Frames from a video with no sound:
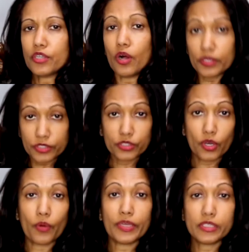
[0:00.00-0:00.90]

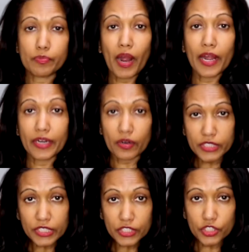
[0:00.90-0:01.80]
also inspired our
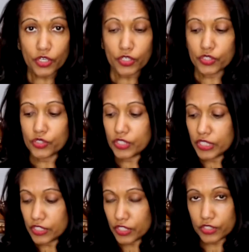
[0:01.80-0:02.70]
teacher to
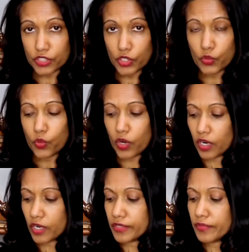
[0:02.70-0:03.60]
teach us a new
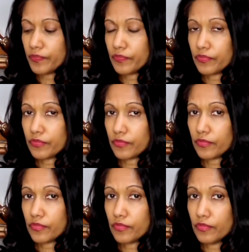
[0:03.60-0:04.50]
word,
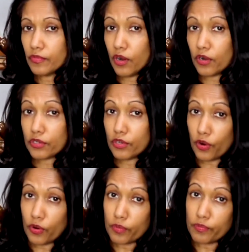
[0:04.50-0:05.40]

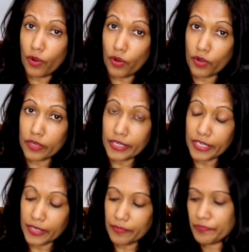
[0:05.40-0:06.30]
monopoly.